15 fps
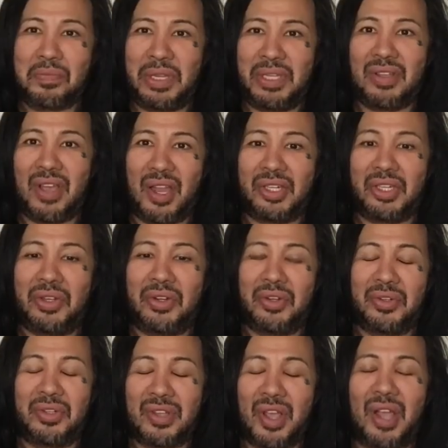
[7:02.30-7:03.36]
me
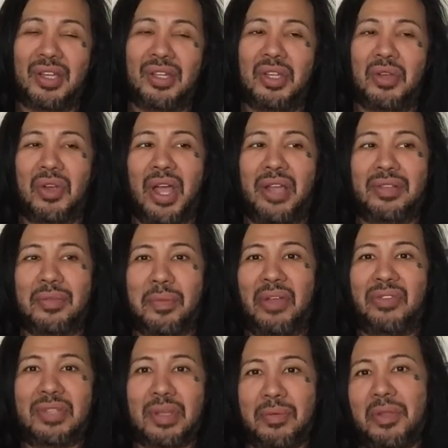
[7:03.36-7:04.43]
talking talking to you guys
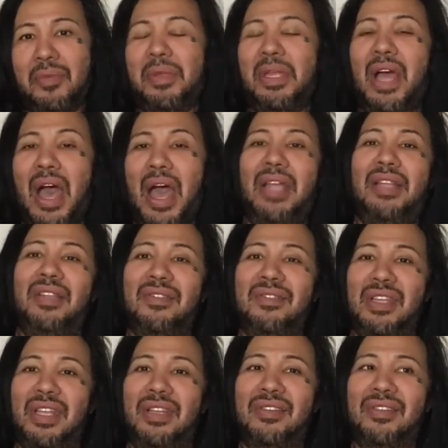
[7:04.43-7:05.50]
about some of the behind the
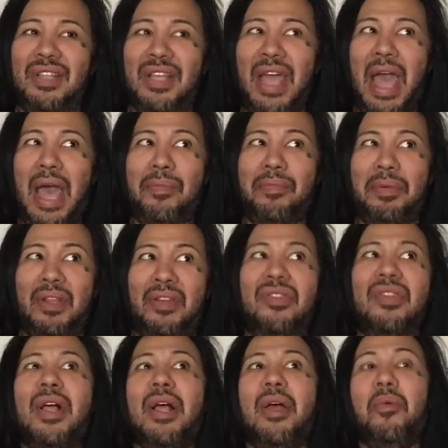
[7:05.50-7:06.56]
scenes that
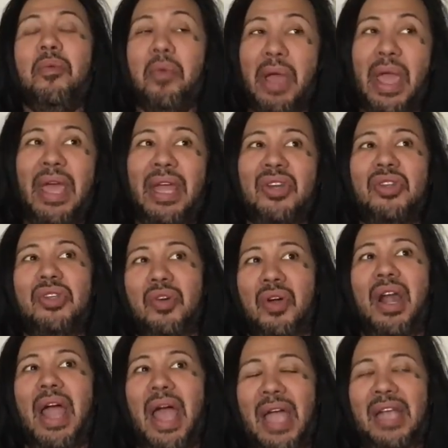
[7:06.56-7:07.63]
happens when you
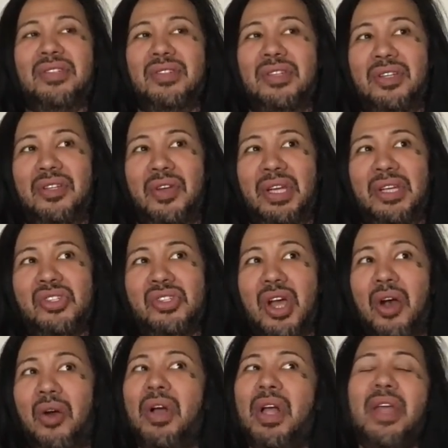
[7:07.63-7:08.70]
are actually doing a
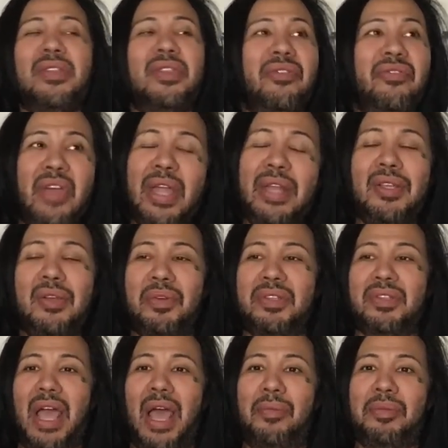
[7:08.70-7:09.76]
show. The venue
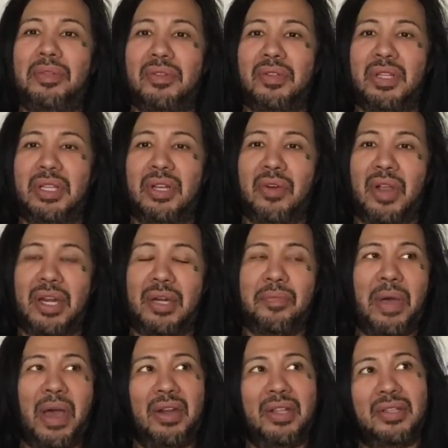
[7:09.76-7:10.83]
was absolutely great
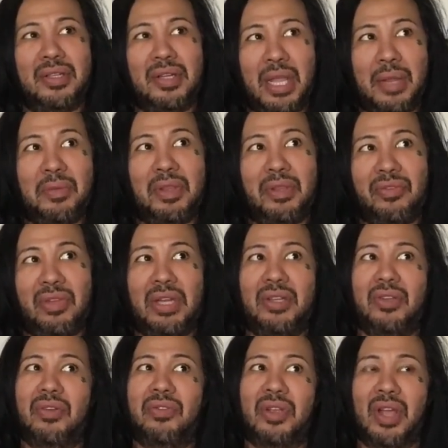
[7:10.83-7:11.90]
about it. The name of the
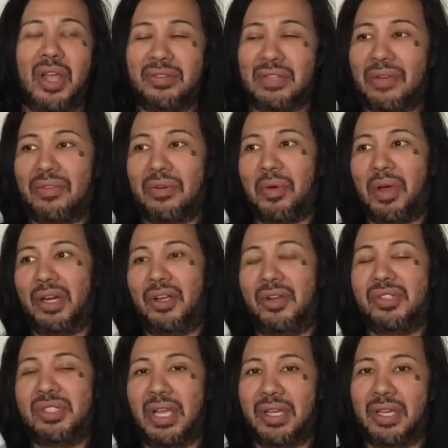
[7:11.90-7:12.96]
venue, if you guys ever want to
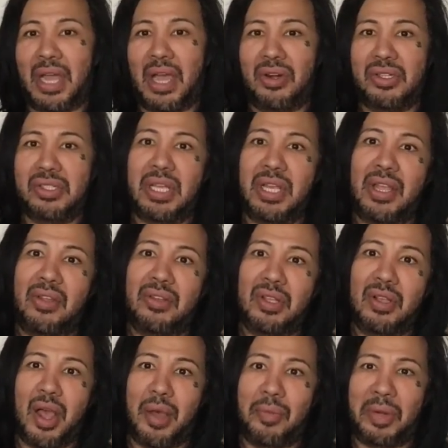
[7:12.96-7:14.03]
go check it out or check out the
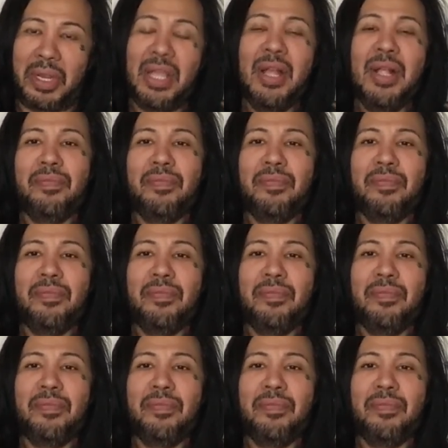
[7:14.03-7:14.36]
comedy,